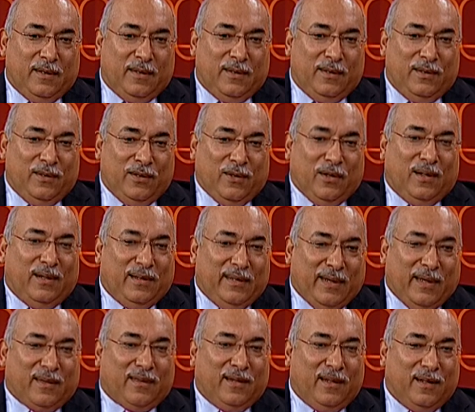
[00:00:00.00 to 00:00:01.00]

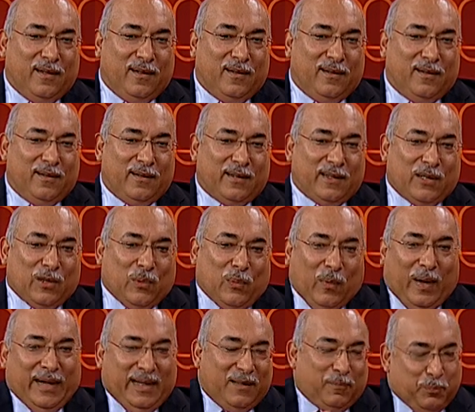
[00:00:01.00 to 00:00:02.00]
nothing
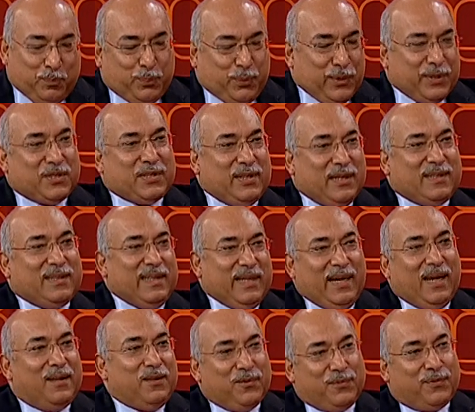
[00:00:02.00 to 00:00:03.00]
quite puts it
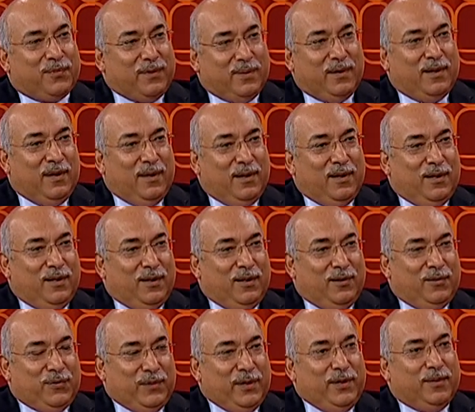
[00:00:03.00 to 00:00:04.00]
together
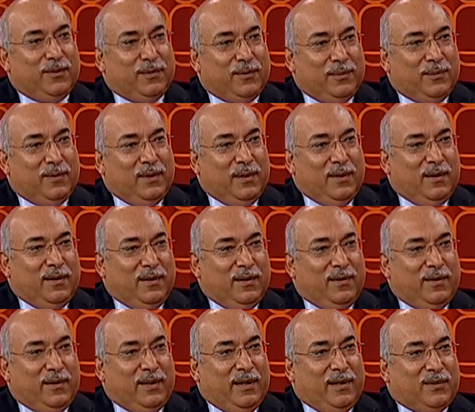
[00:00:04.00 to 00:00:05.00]
for you
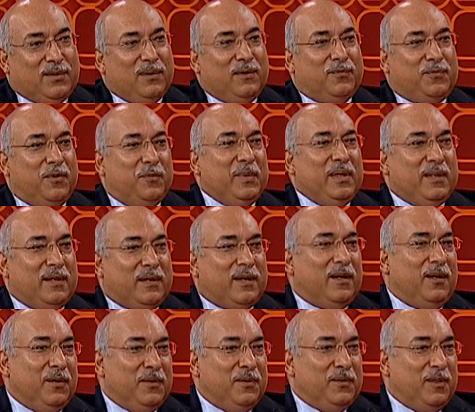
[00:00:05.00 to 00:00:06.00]
than for me to
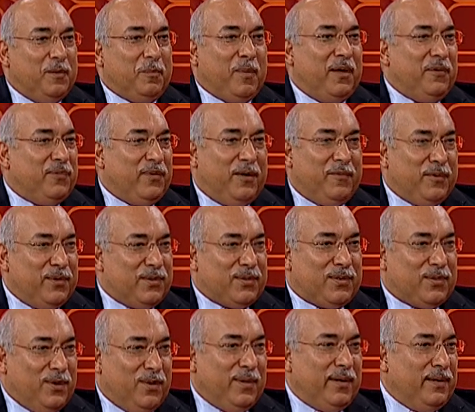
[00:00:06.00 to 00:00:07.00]
tell you that my favorite
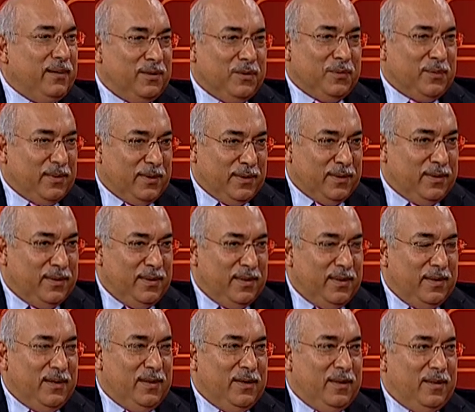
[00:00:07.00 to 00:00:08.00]
song in the world,
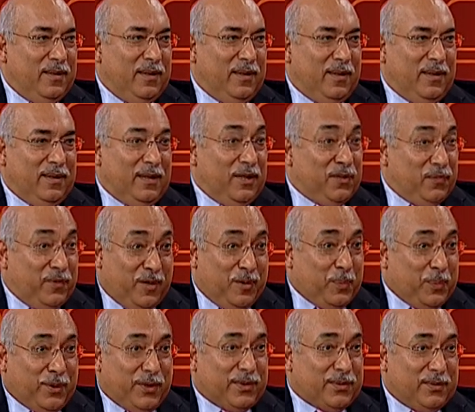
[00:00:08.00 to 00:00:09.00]
that's very
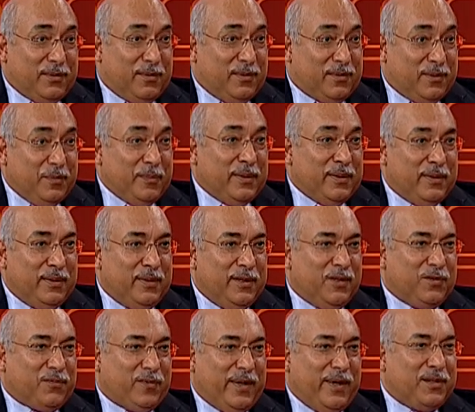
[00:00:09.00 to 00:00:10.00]
personal to me,
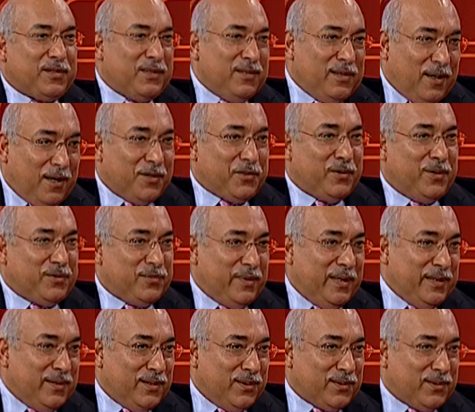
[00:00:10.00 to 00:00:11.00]
is Frank Sinatra's
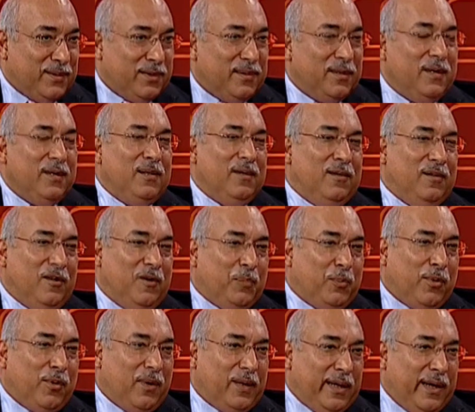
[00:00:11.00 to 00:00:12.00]
rendition of
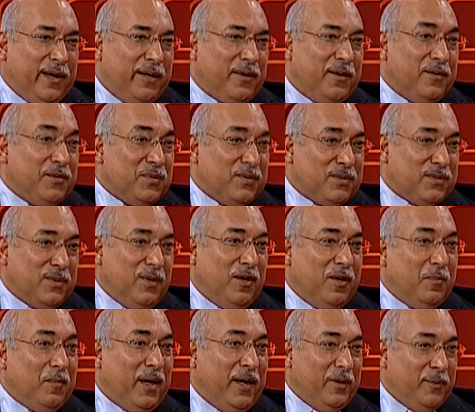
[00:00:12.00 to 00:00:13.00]
Paul Anka's
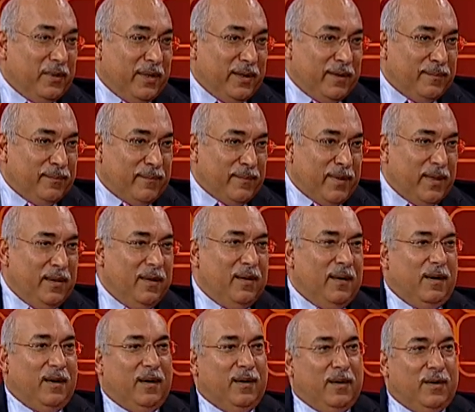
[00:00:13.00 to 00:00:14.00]
song My Way.
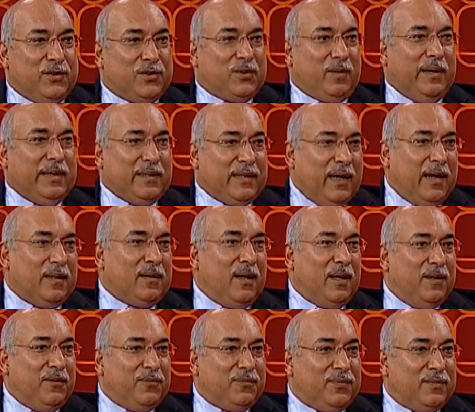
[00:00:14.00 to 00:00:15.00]
So I take
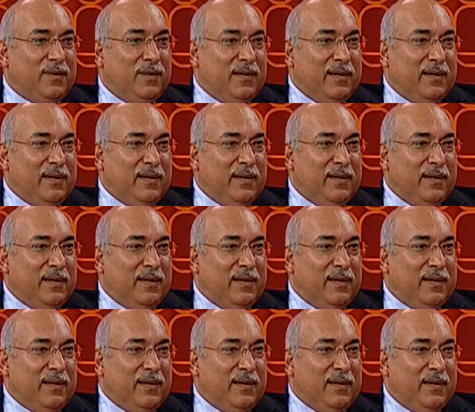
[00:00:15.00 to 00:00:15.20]
life